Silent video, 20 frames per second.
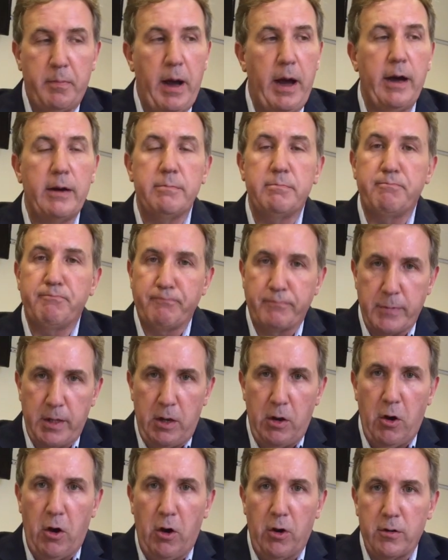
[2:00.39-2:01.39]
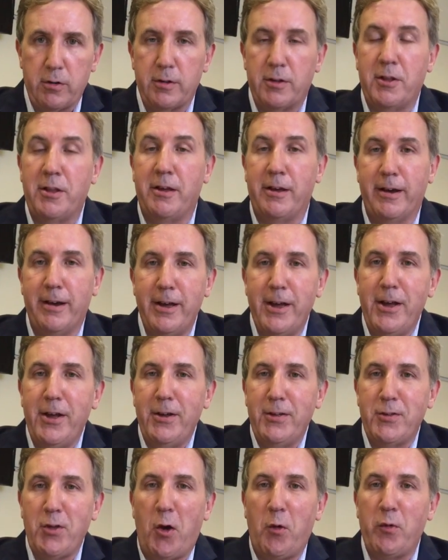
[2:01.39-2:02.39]
But look,
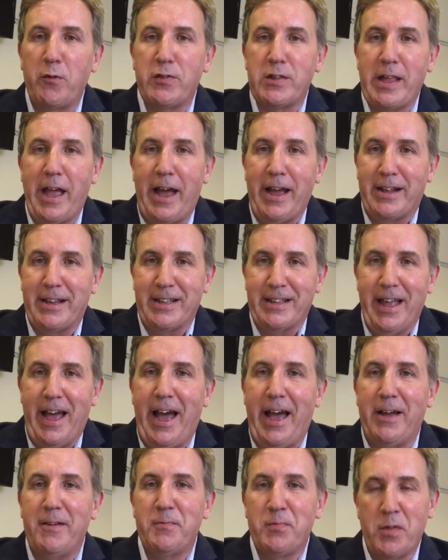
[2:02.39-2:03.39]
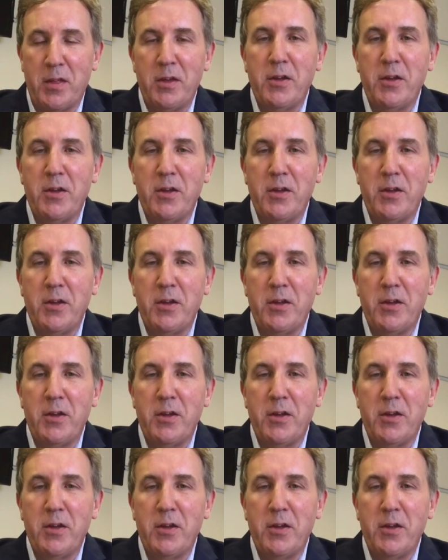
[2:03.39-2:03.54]
notwithstanding that,